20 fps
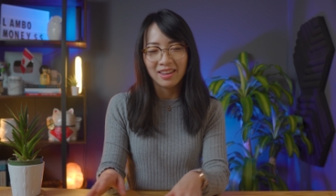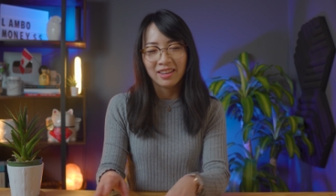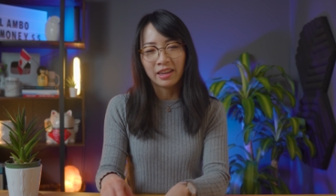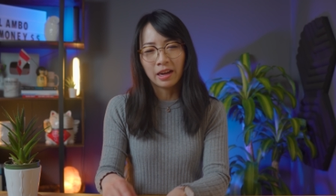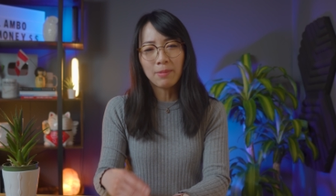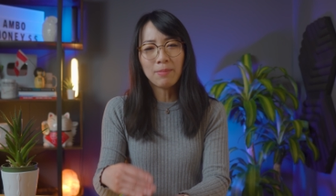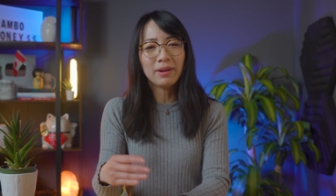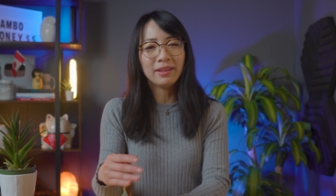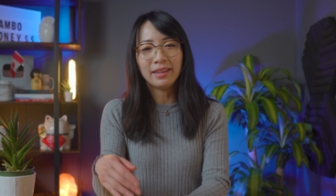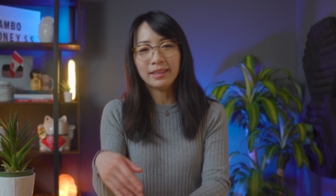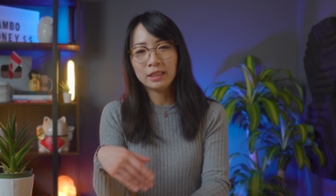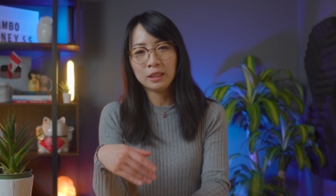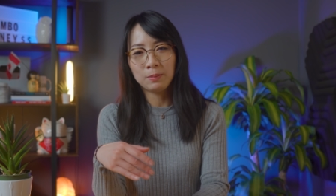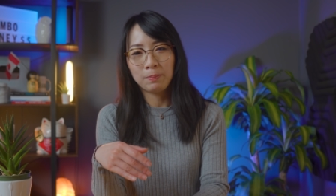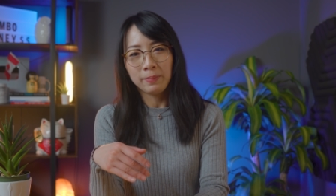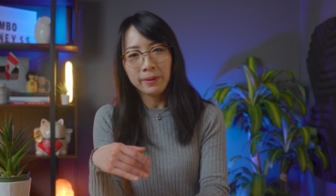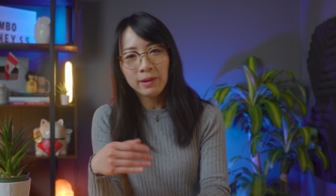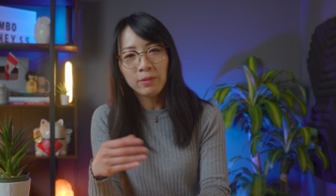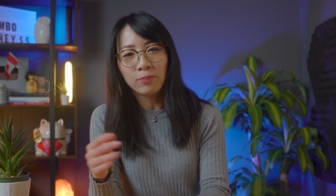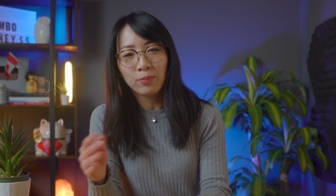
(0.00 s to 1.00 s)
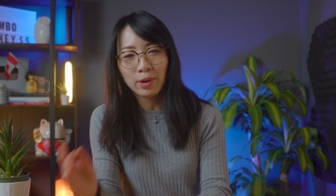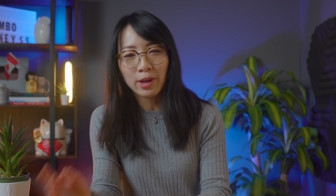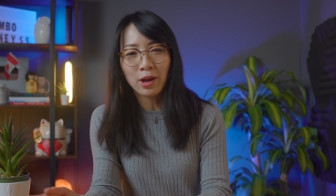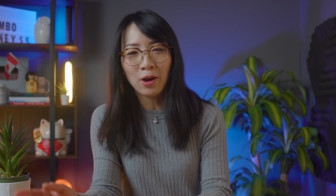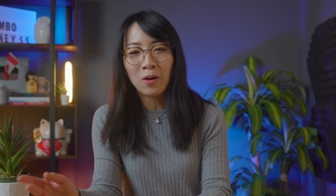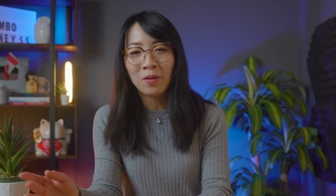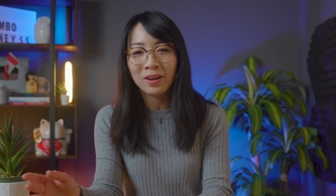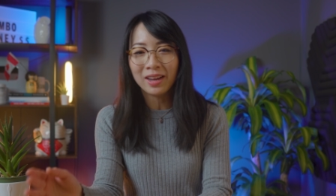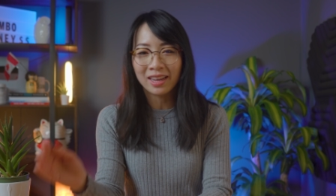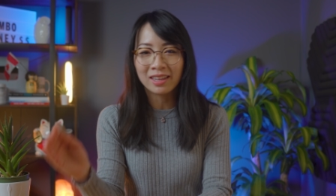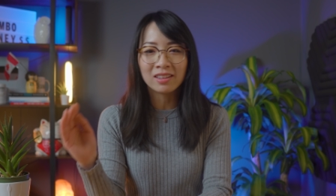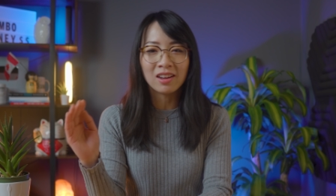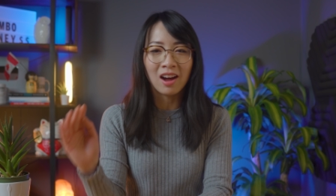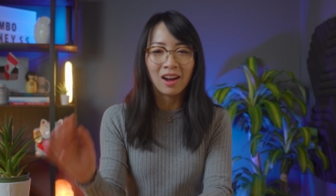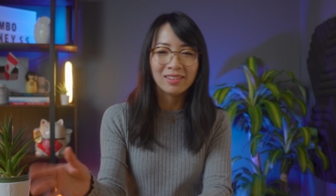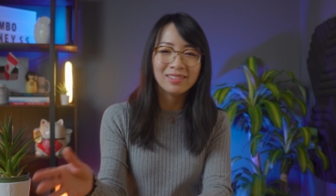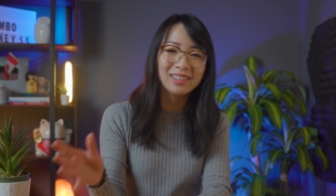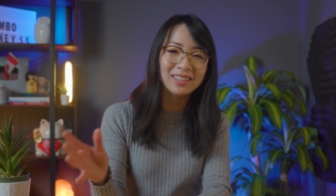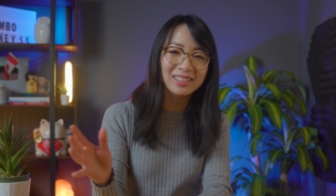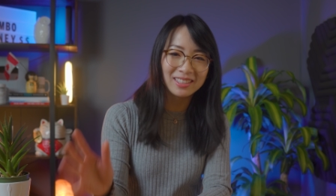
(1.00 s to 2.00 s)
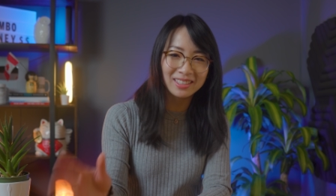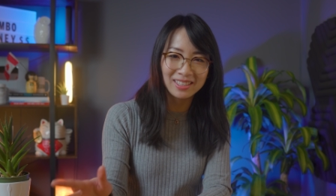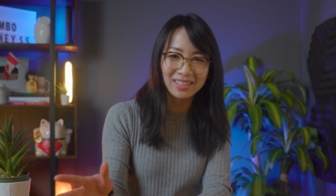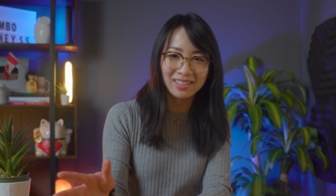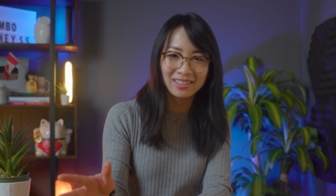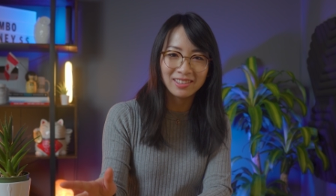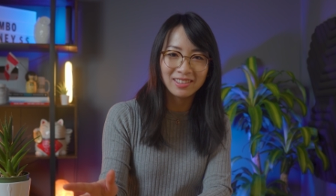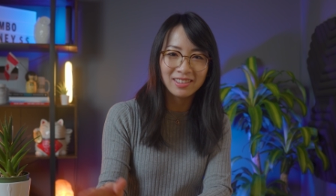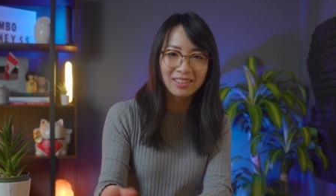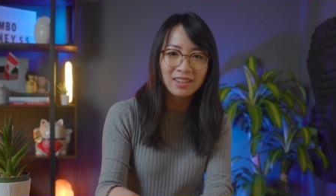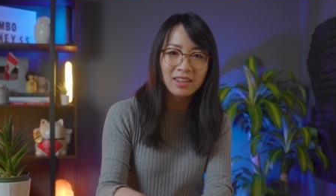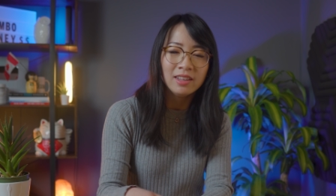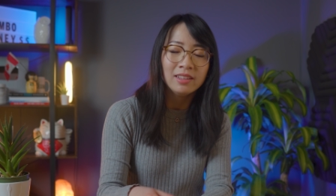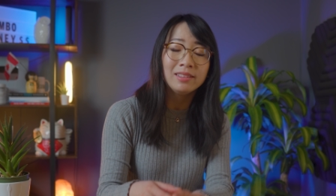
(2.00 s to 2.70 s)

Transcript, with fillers: Come on, let's be real and honest here.